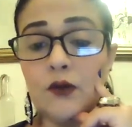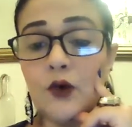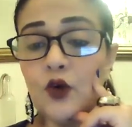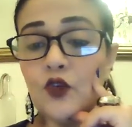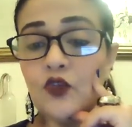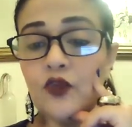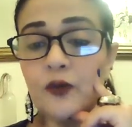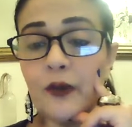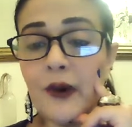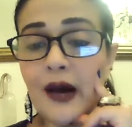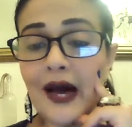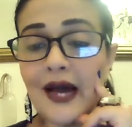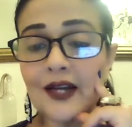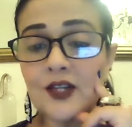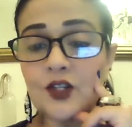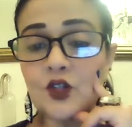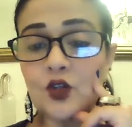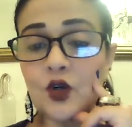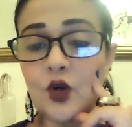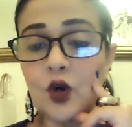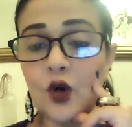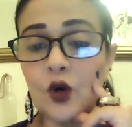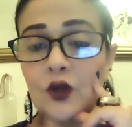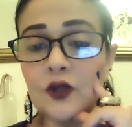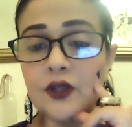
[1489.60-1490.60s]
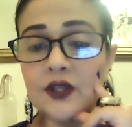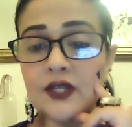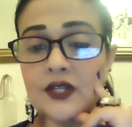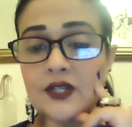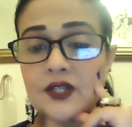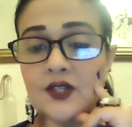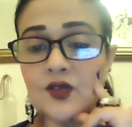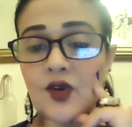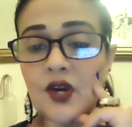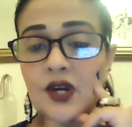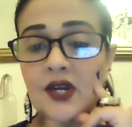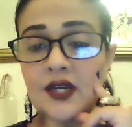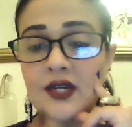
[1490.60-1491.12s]
Move back to
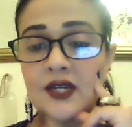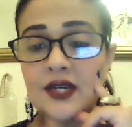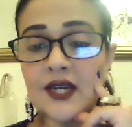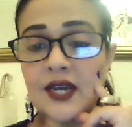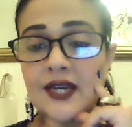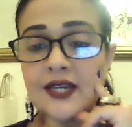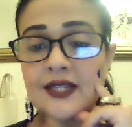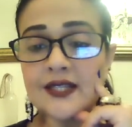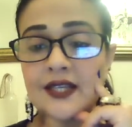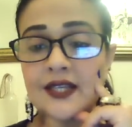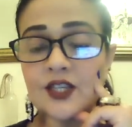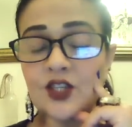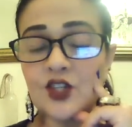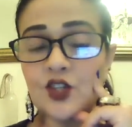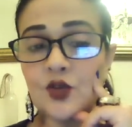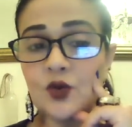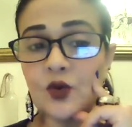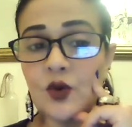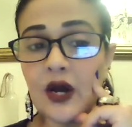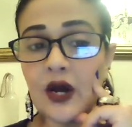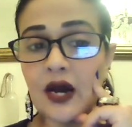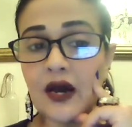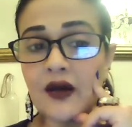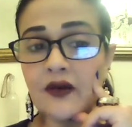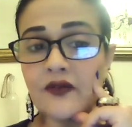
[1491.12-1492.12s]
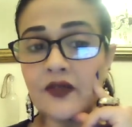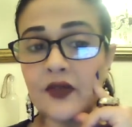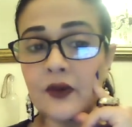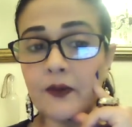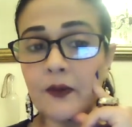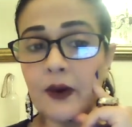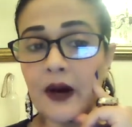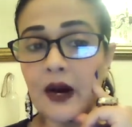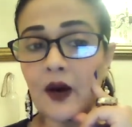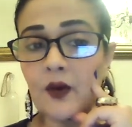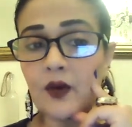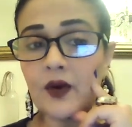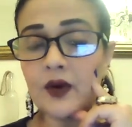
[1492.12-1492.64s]
wholeness. Recognize that you have the
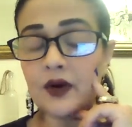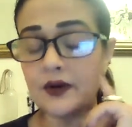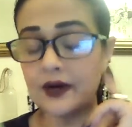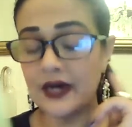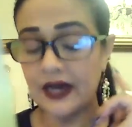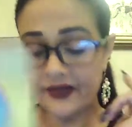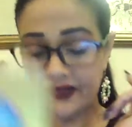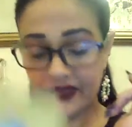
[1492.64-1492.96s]
power.